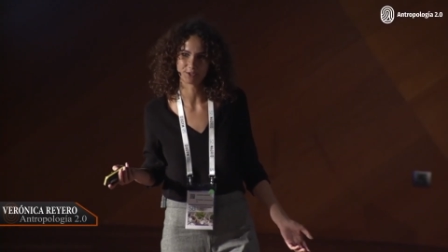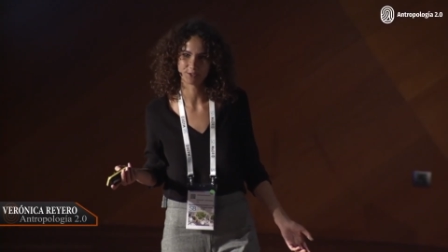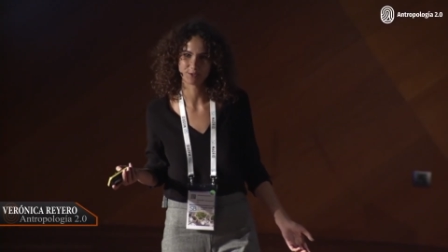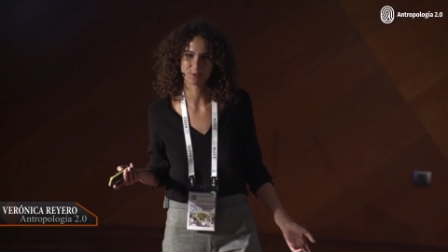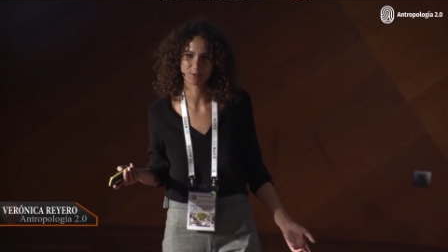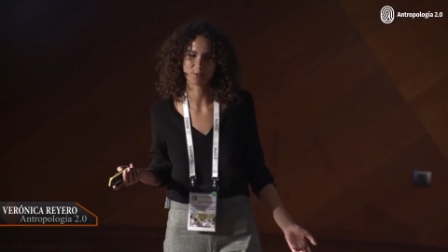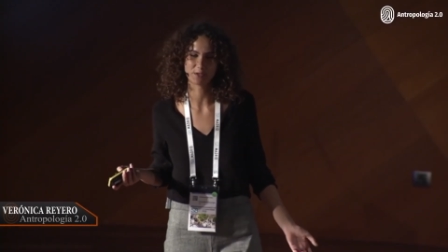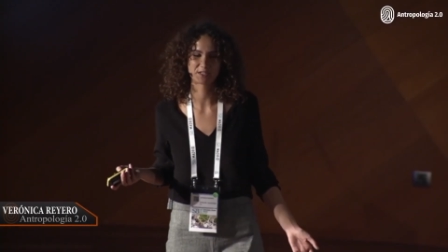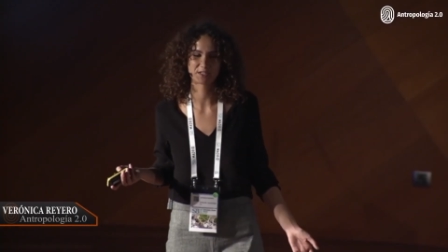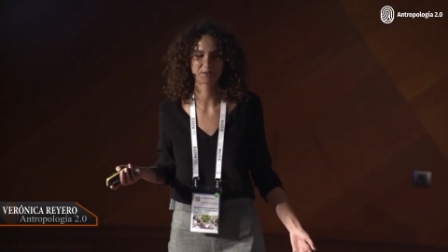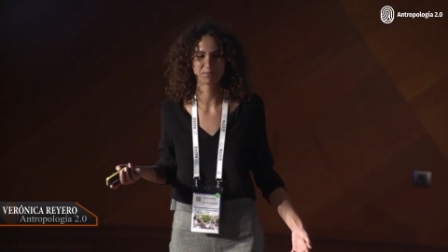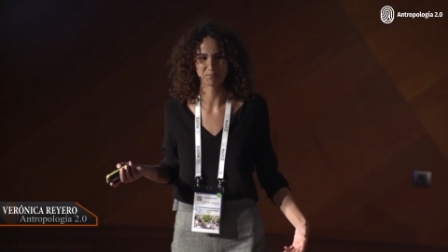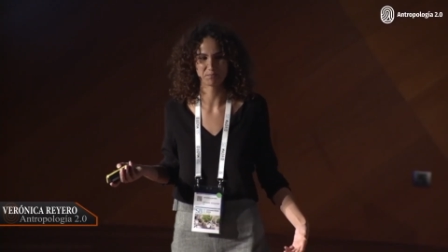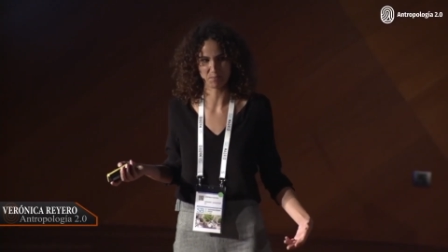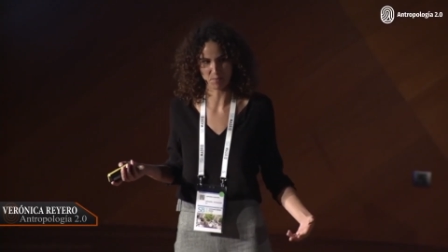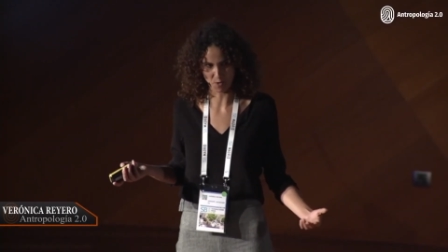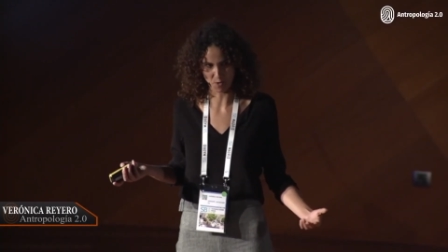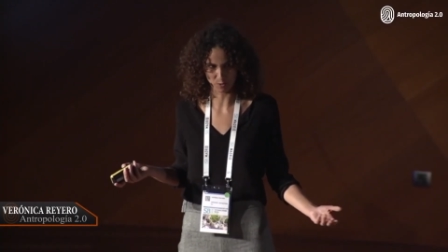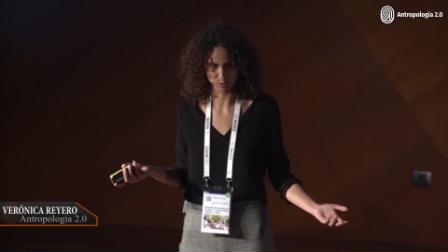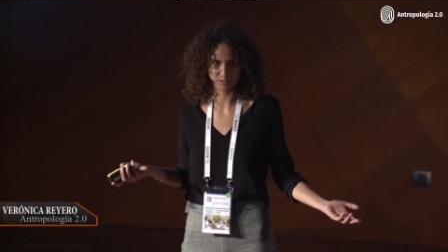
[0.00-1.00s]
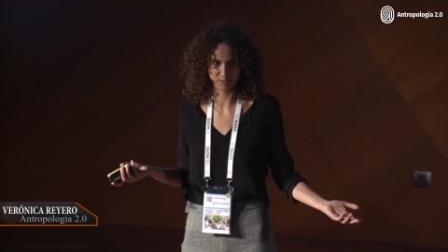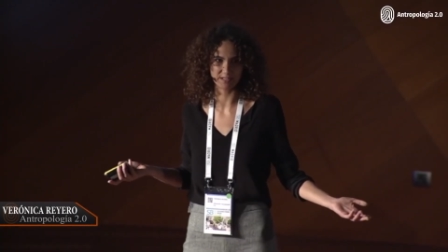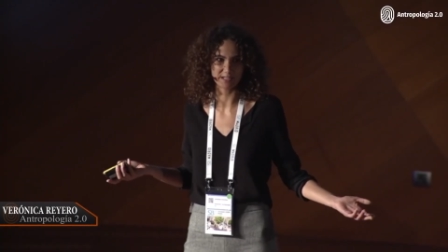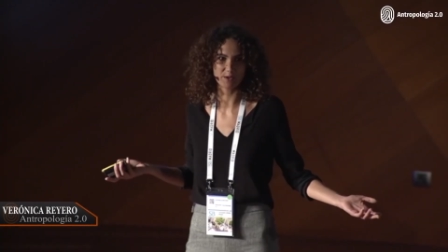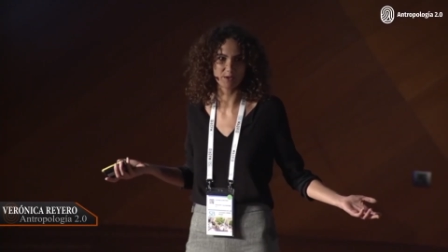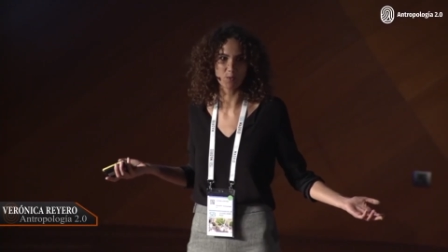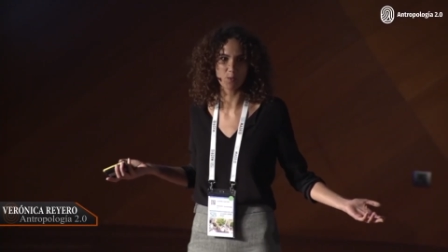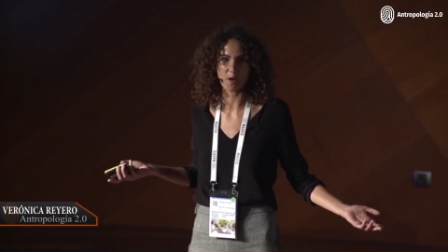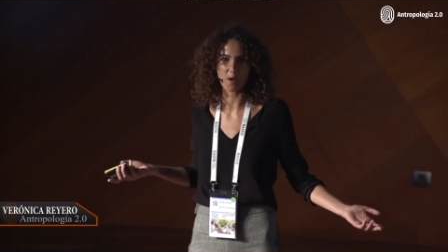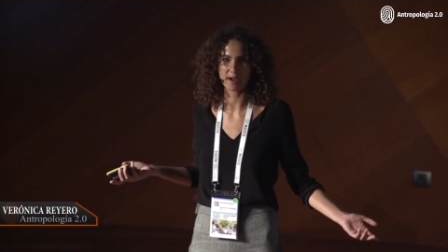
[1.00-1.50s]
It was mostly
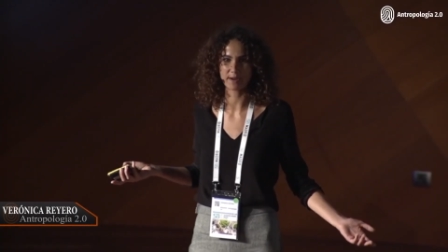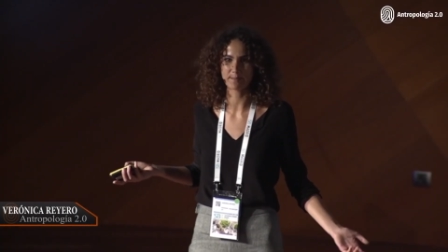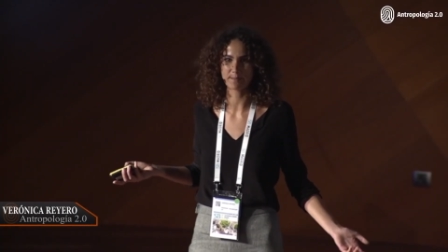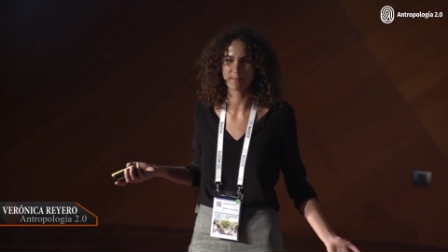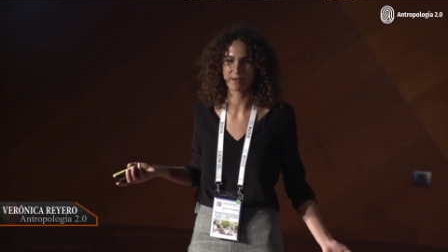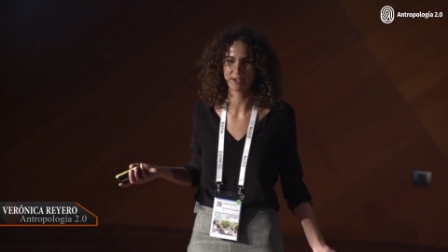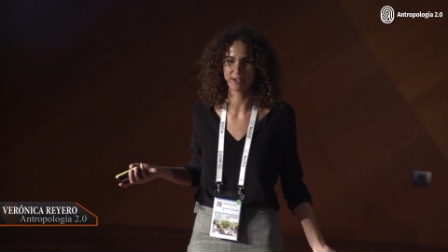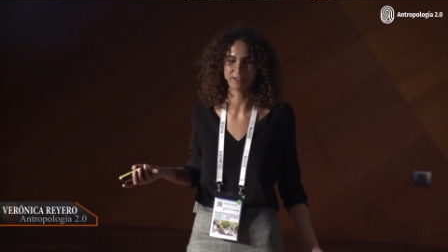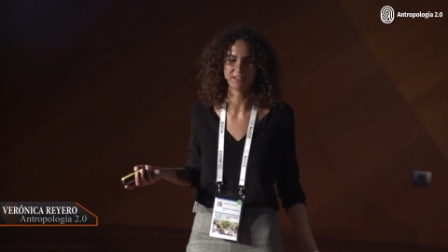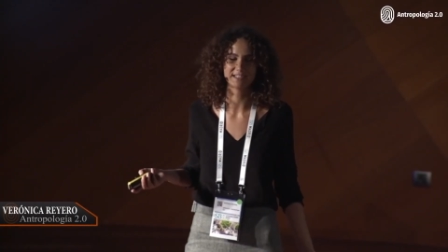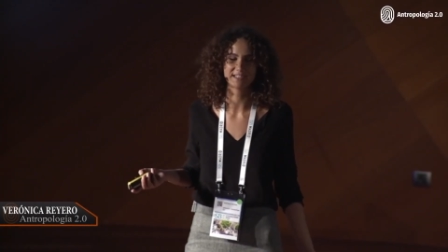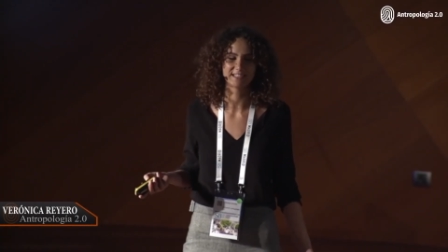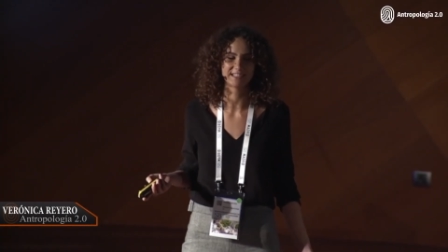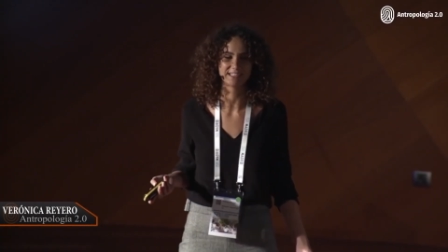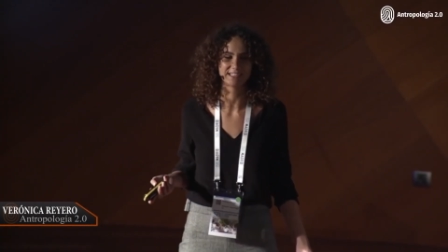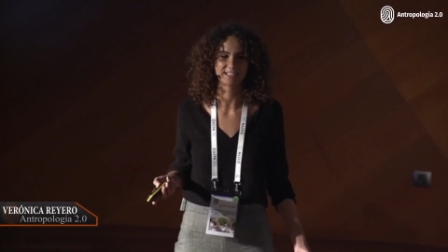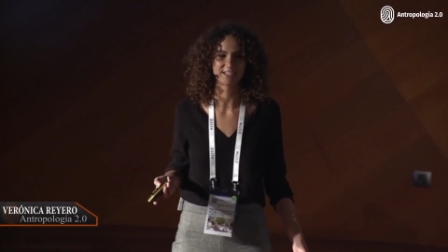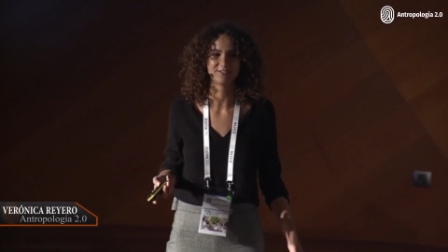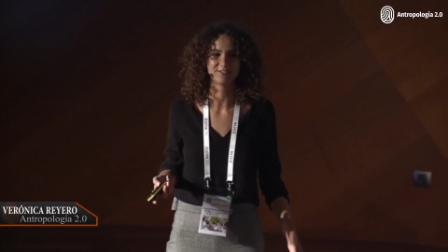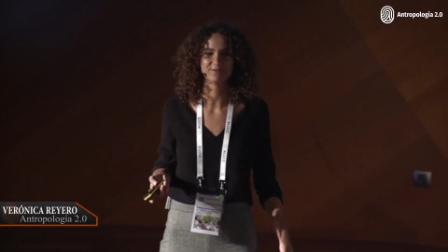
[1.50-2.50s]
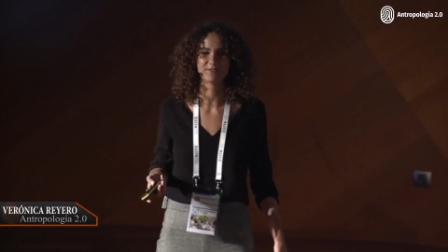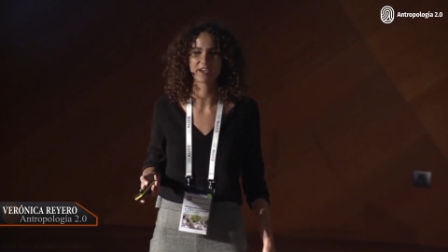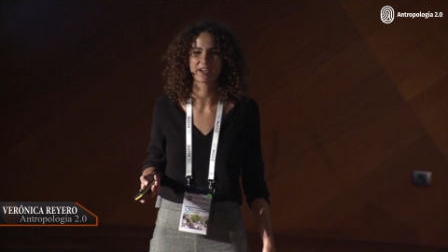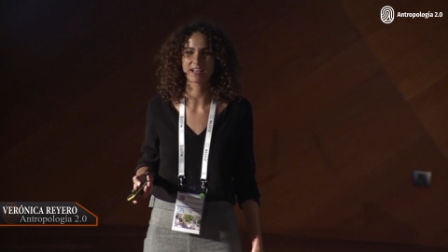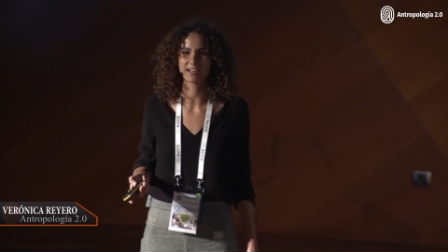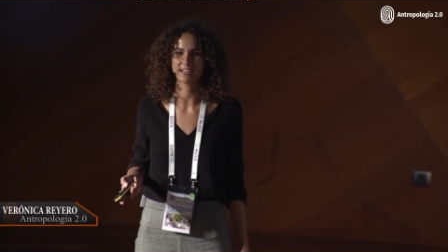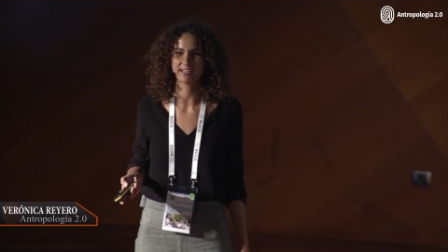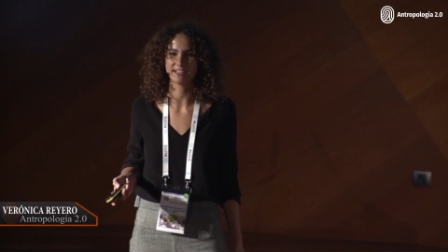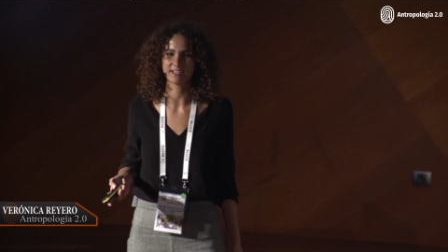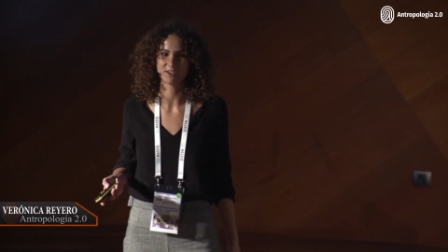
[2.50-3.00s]
white male in Silicon
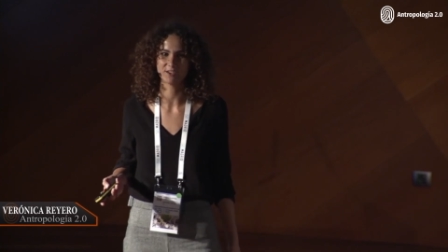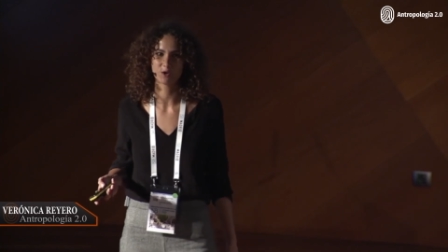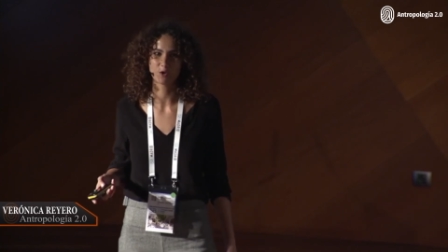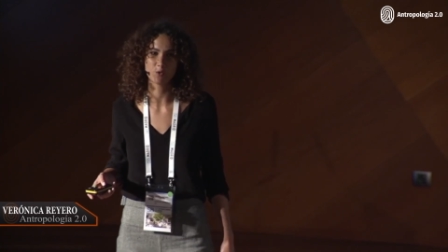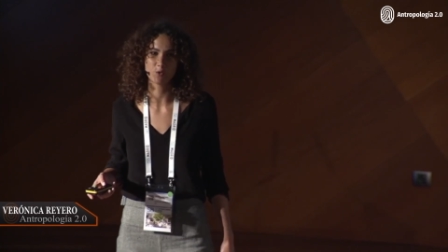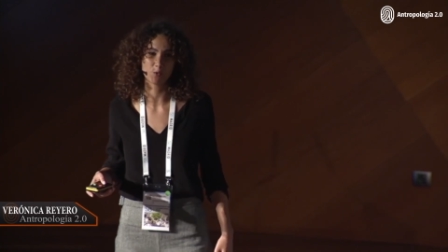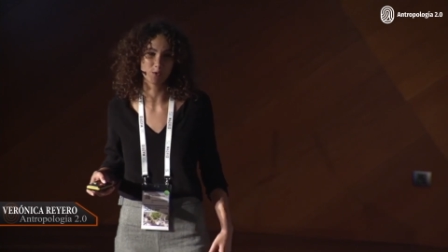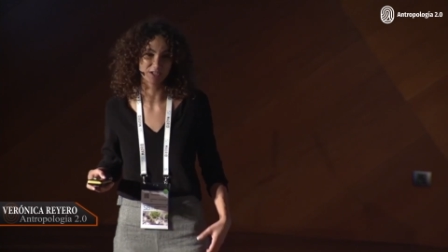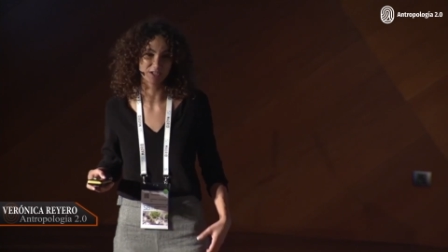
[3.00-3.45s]
Valley who were